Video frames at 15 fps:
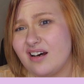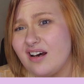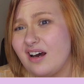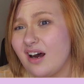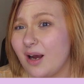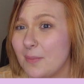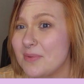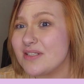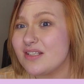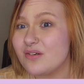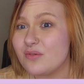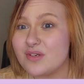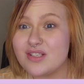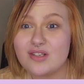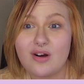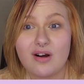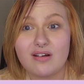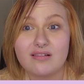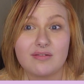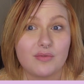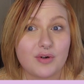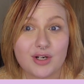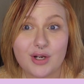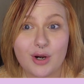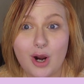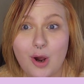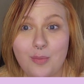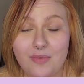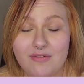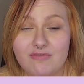opposite result of what you're
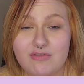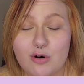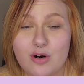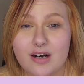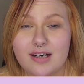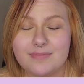hoping for.